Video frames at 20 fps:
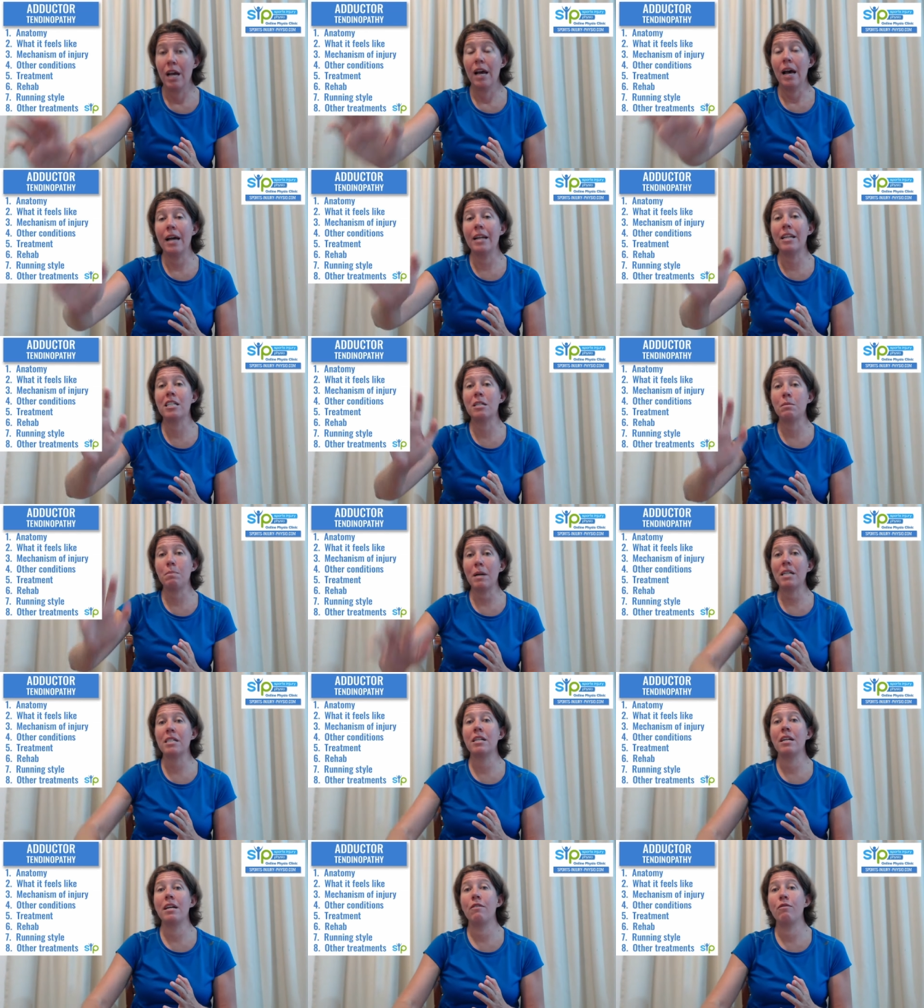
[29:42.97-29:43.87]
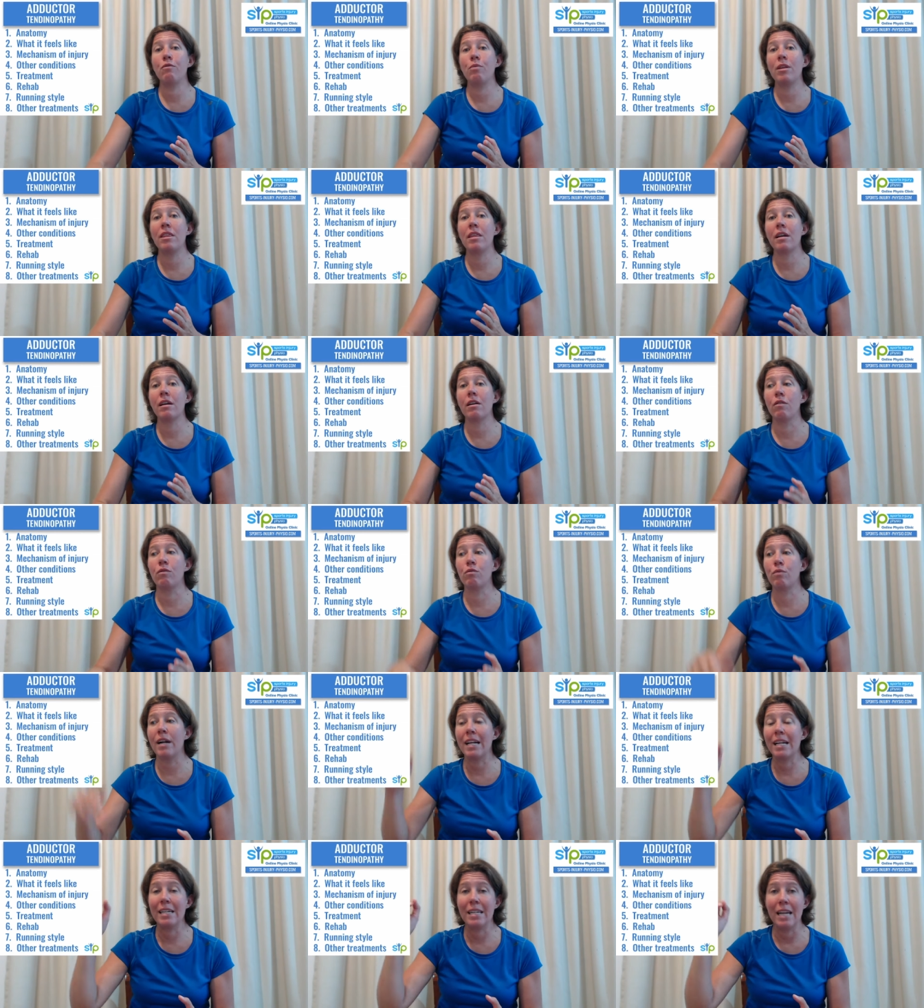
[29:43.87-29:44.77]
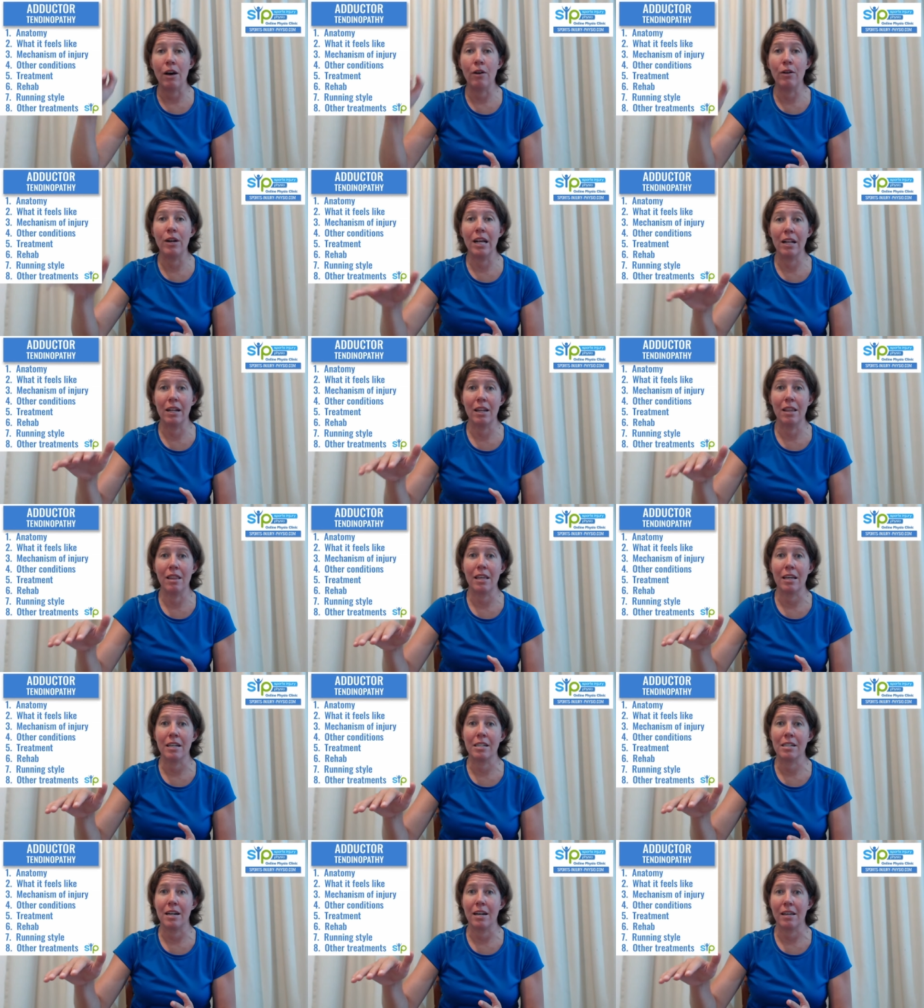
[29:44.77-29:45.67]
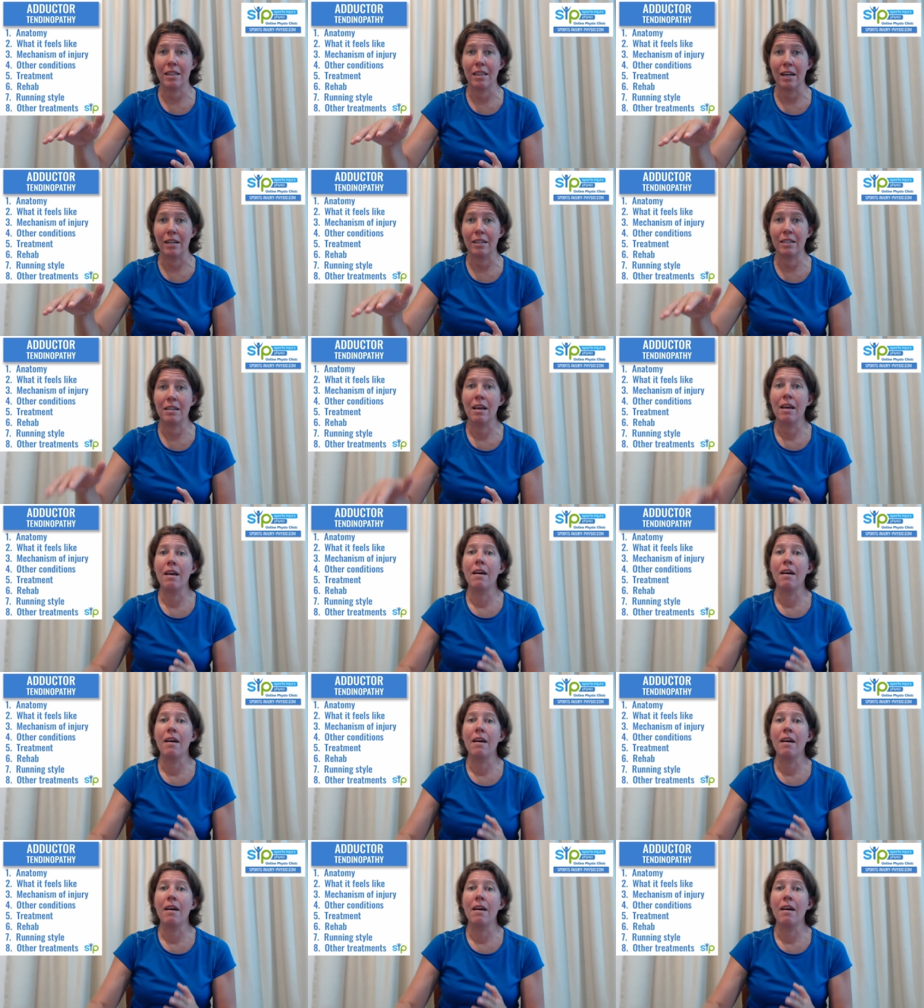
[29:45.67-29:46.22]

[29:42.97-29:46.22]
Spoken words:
And especially if we think of running downhill and things like that,